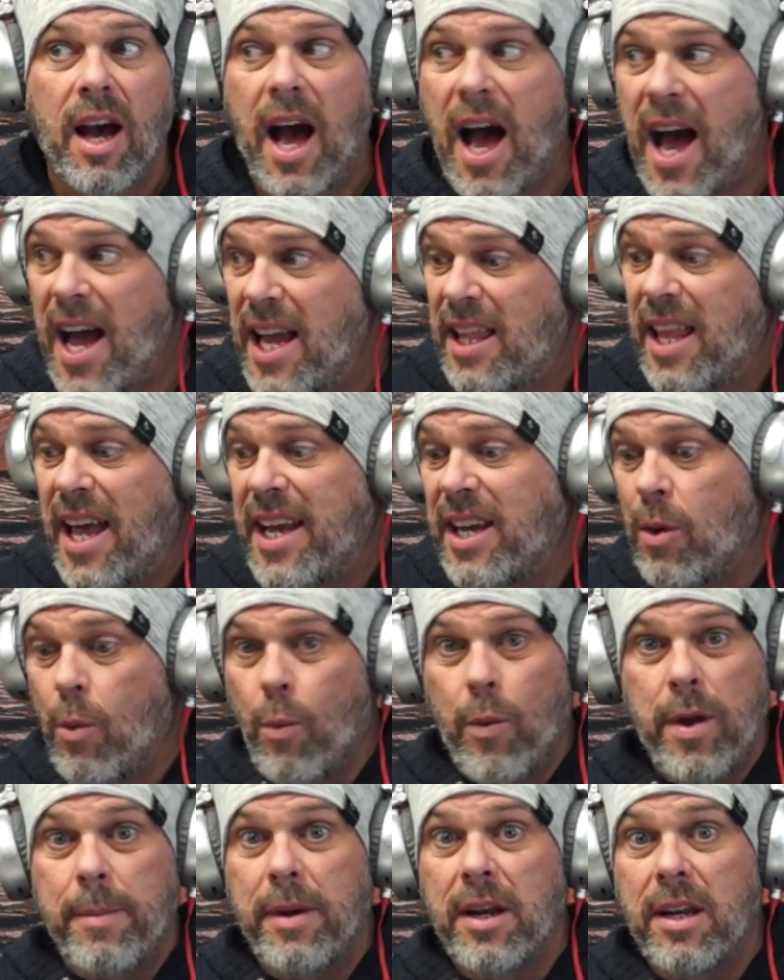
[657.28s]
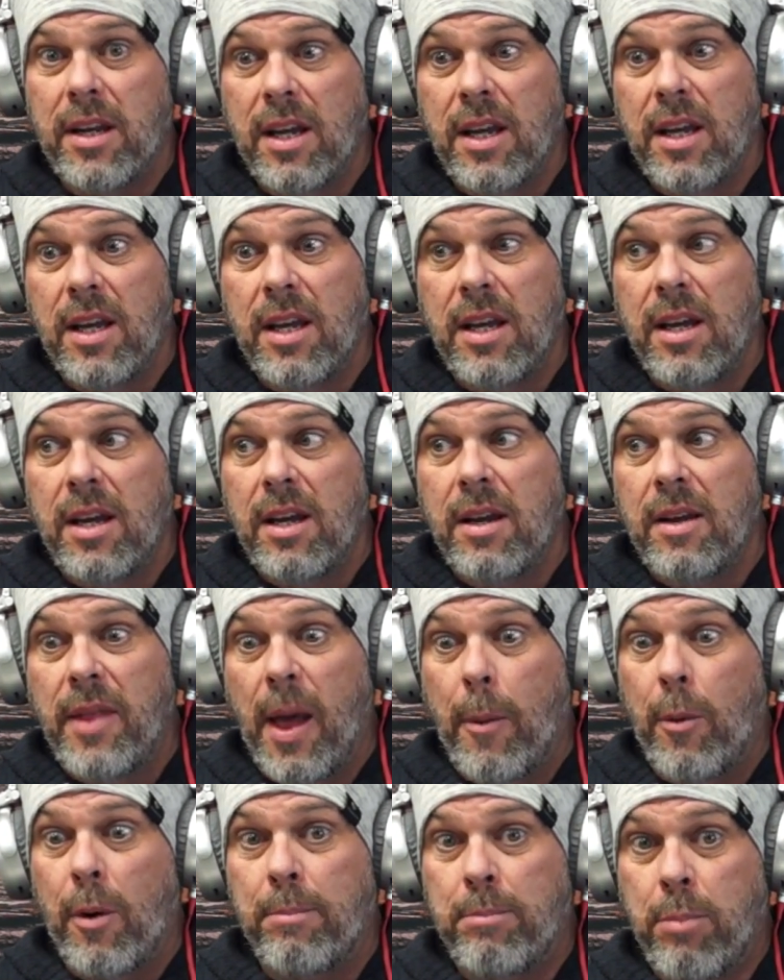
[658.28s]
I like women
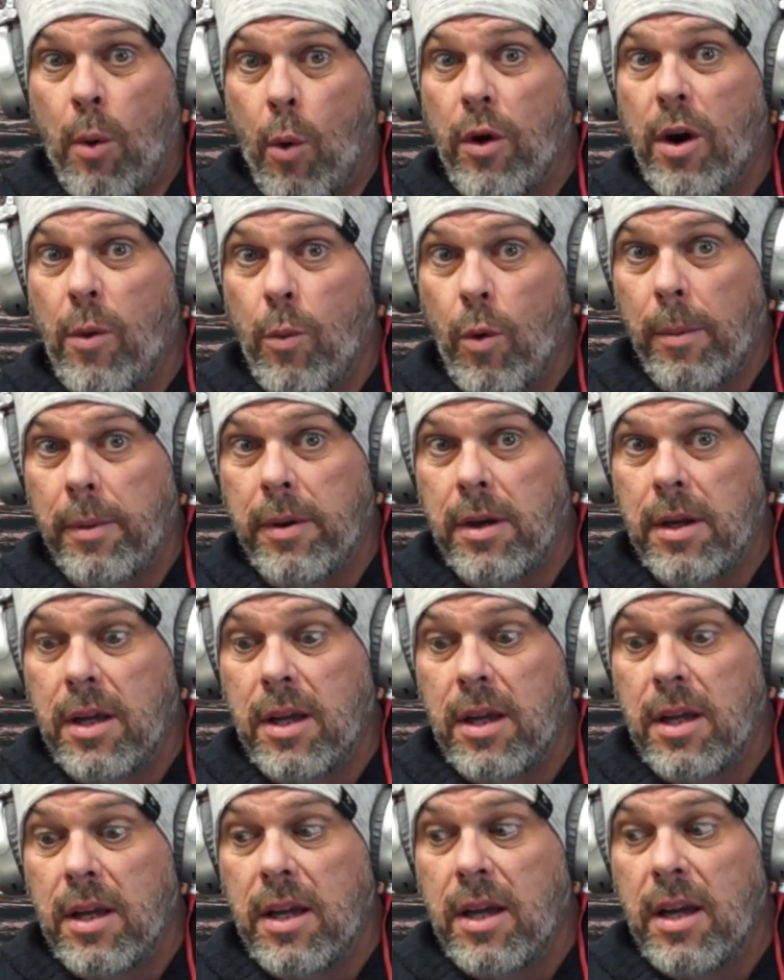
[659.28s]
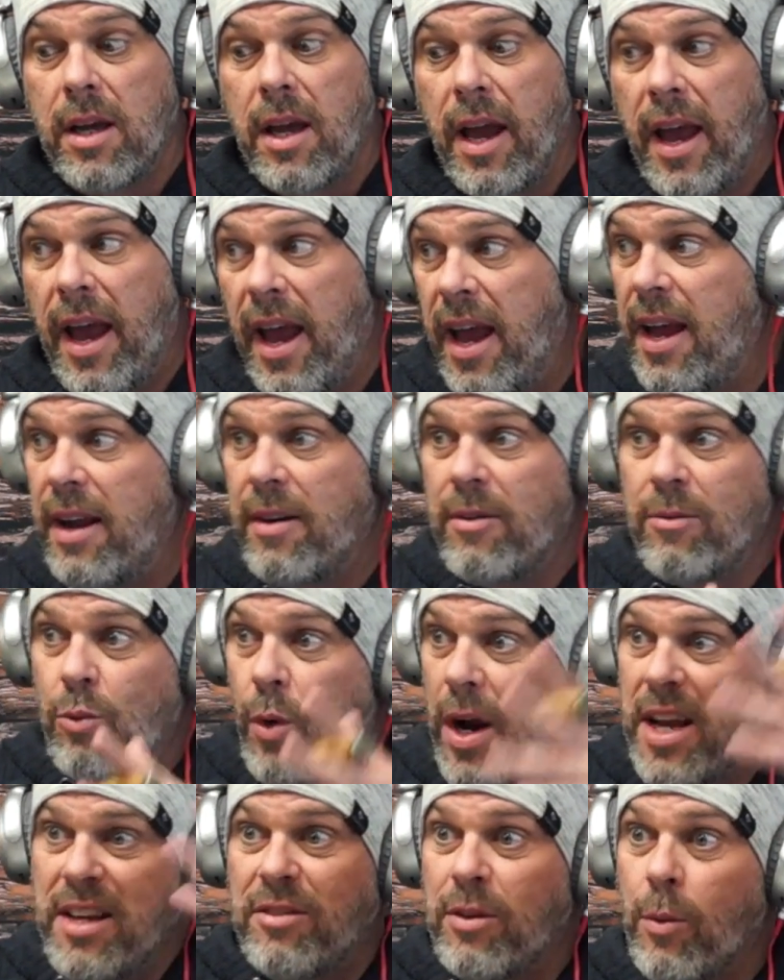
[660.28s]
that were born a woman and
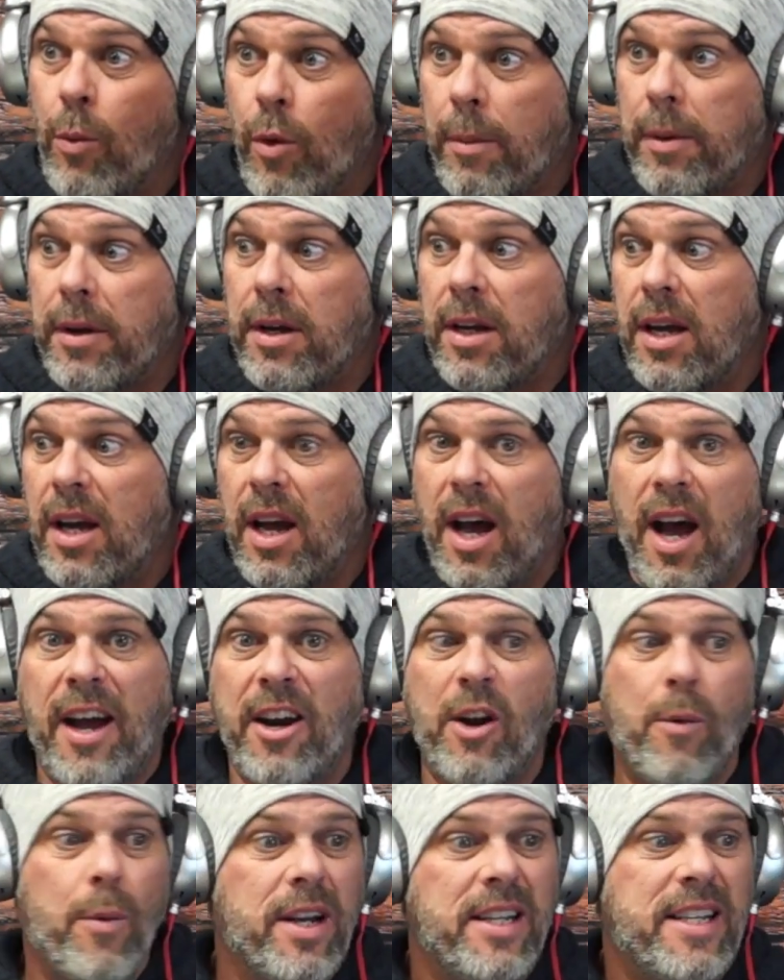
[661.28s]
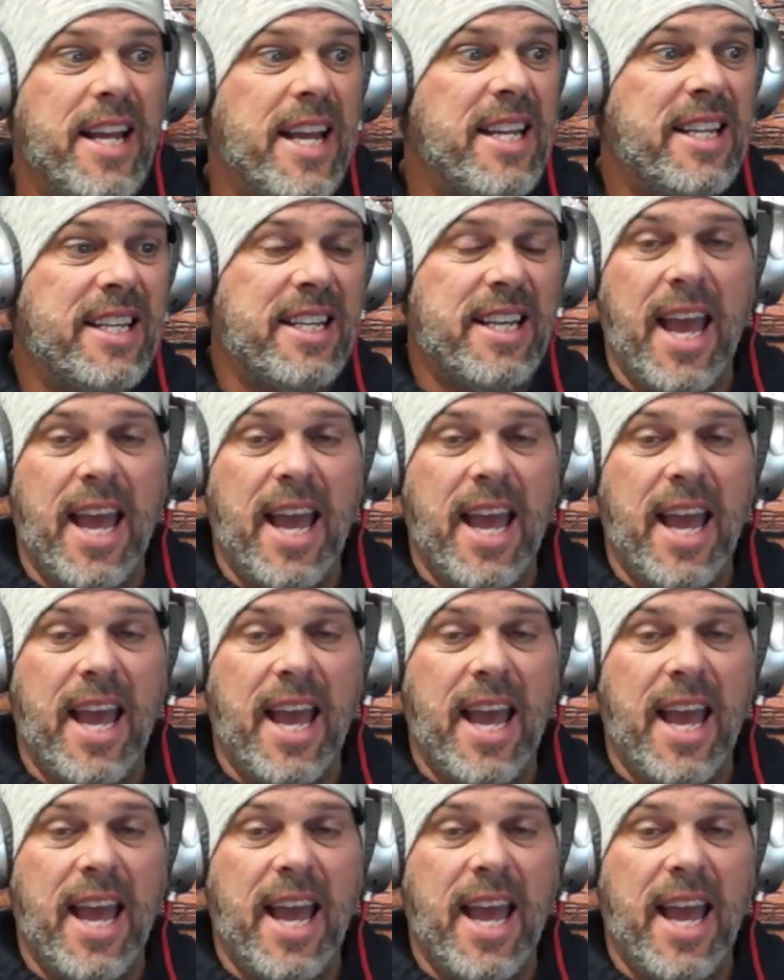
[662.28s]
raised a woman. I don't want to date